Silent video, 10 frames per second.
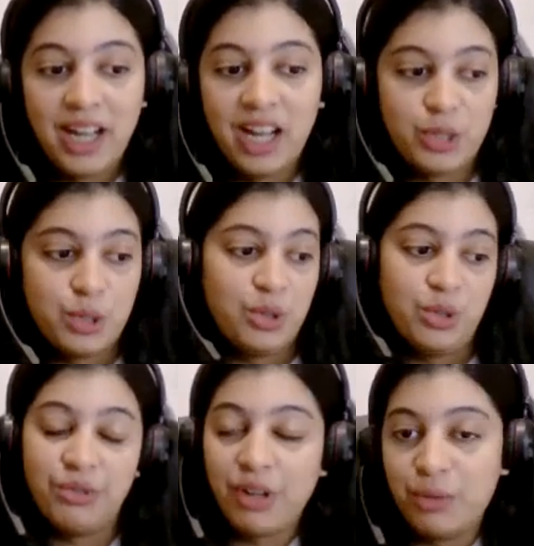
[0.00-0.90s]
I don't know
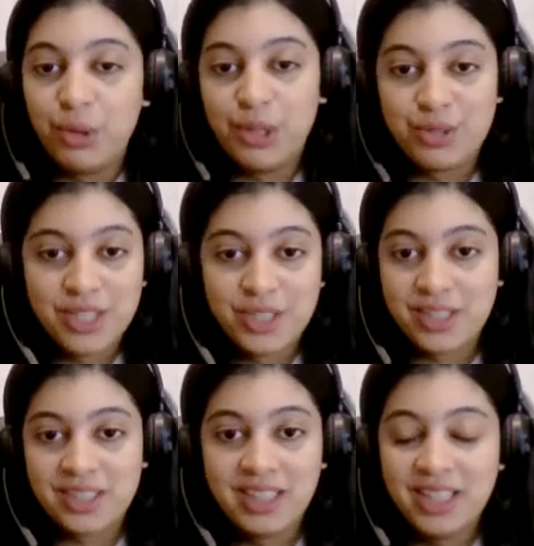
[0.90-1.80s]
if I would
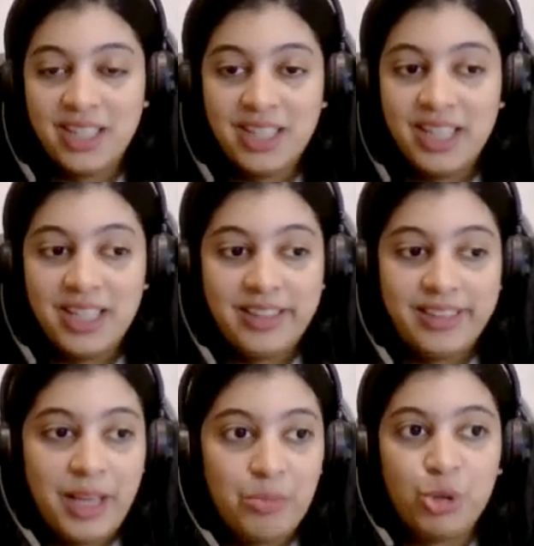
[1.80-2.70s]
trust
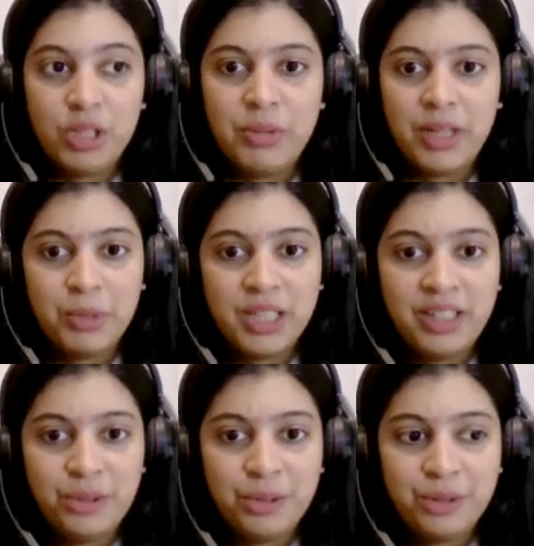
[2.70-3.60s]
them with my money.